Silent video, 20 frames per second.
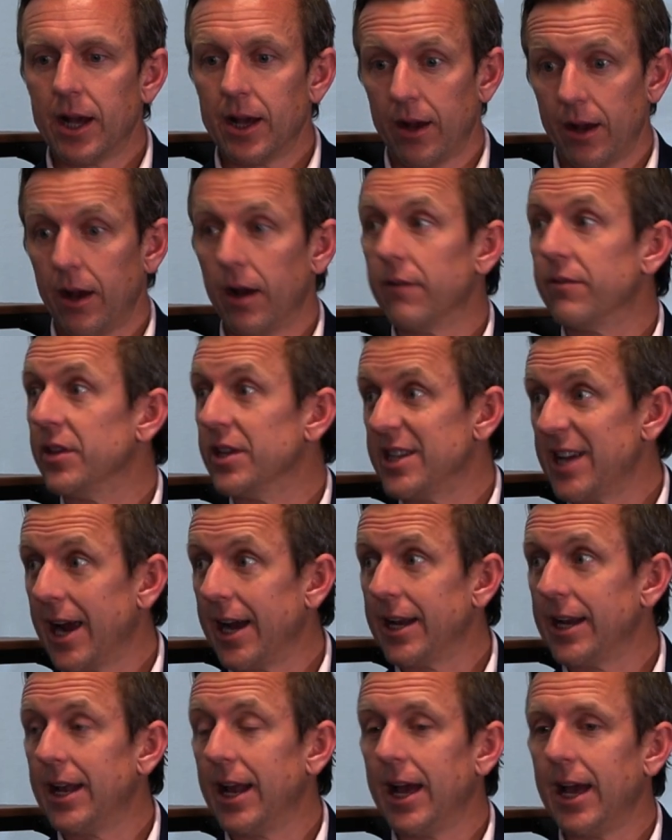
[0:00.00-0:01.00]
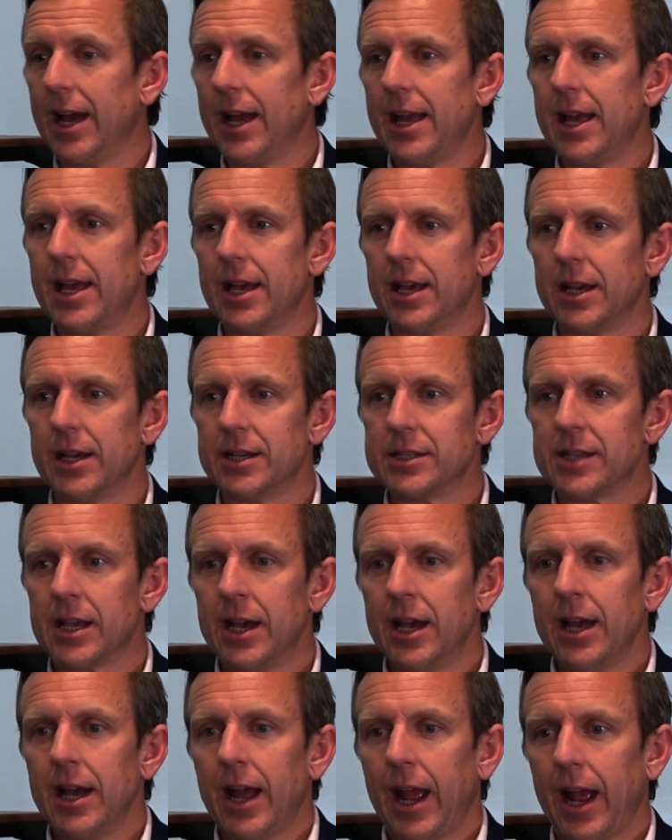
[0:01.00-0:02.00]
of the day-to-day is
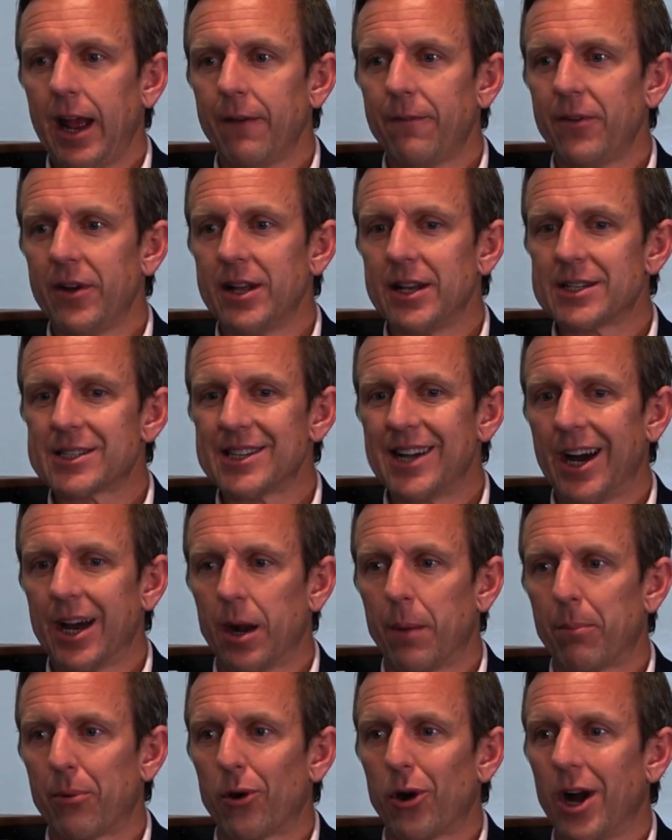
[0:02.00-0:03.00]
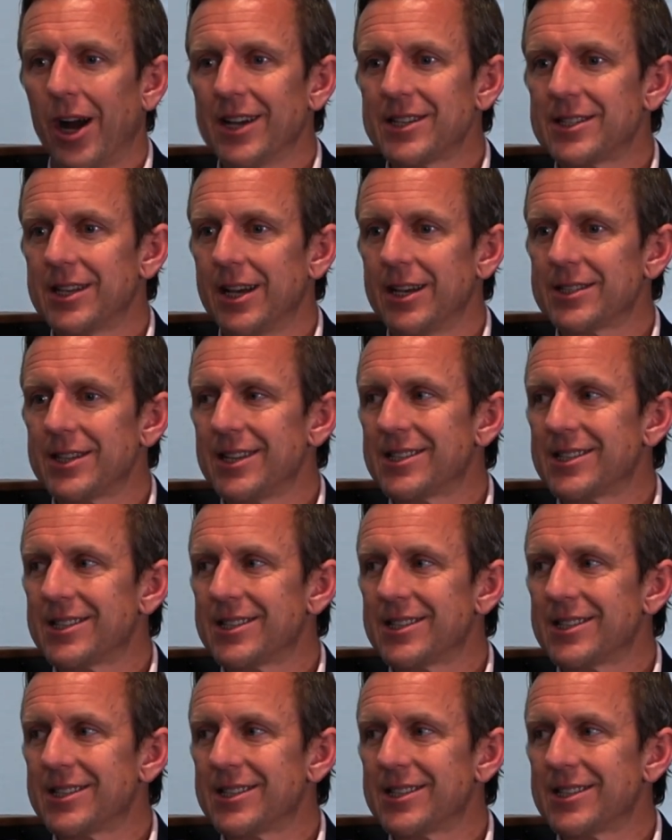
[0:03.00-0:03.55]
if it's not a process,